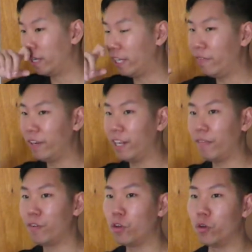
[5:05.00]
even
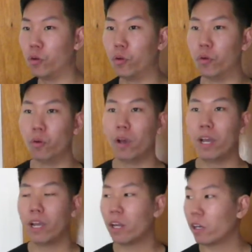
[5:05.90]
if you
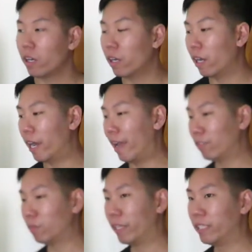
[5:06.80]

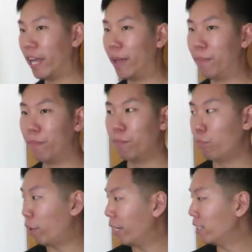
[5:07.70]
have something that
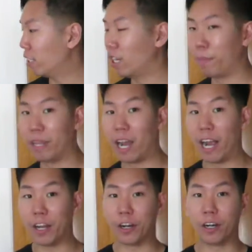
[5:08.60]
brings the dummy
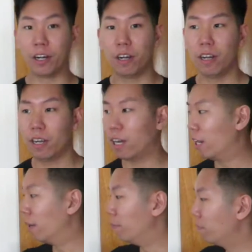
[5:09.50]
higher,
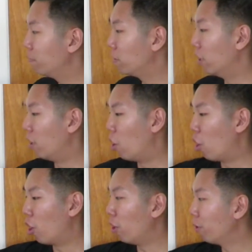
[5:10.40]
the
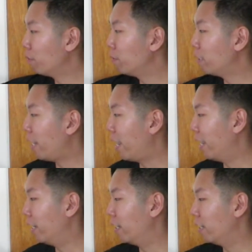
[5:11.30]
arms
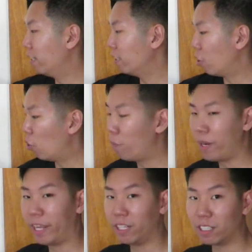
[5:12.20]
and the
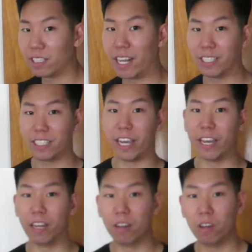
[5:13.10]
opening does not
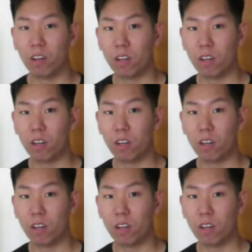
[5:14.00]
scale.